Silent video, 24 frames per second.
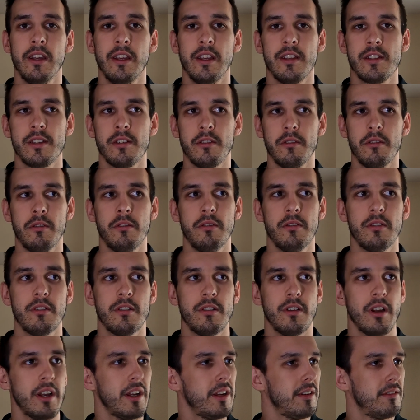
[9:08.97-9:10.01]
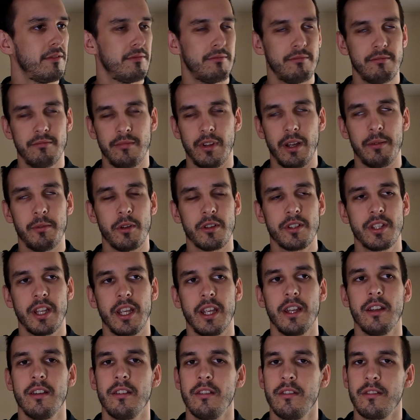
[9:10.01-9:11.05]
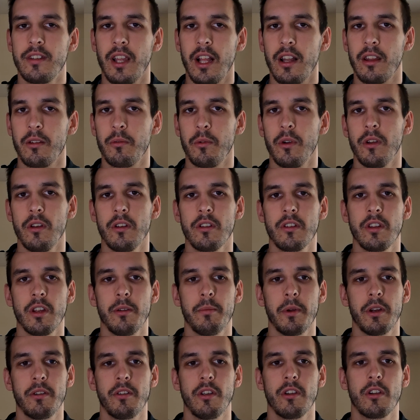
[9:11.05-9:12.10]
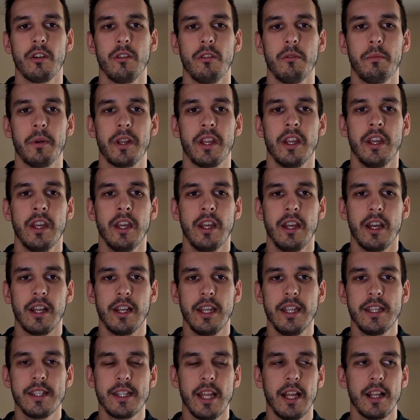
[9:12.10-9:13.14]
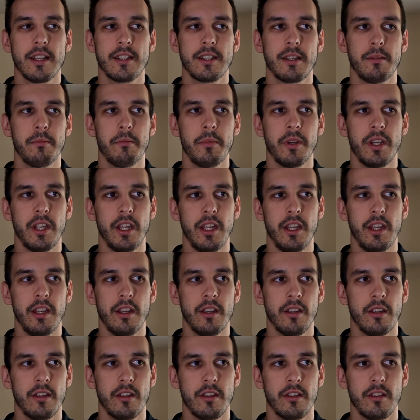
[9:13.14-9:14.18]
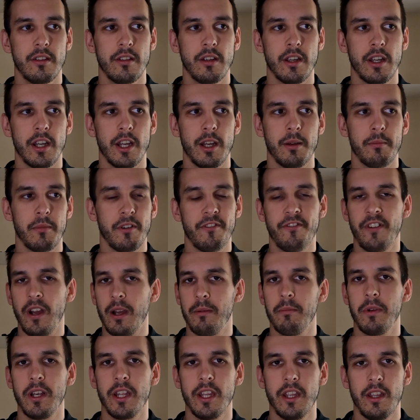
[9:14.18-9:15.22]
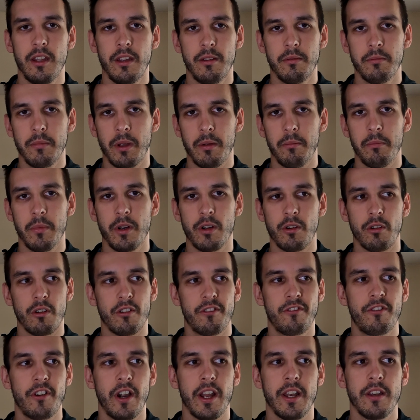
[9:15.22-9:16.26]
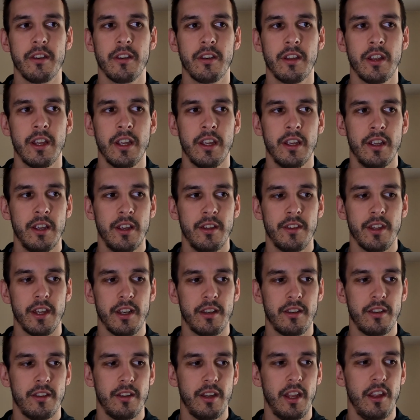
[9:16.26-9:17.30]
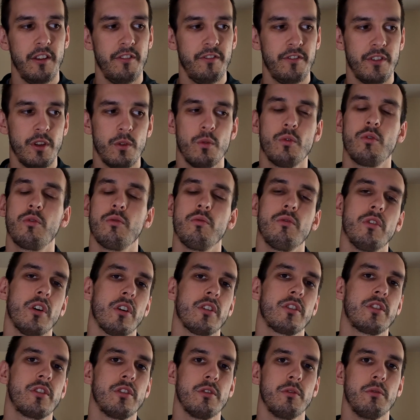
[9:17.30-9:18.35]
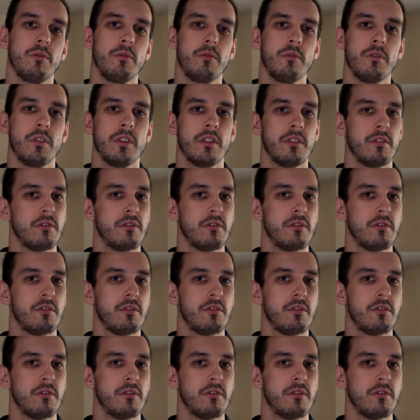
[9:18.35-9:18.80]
So I'm not saying tell the world about your goal, but at least tell somebody, a family member or a friend, that if you do not do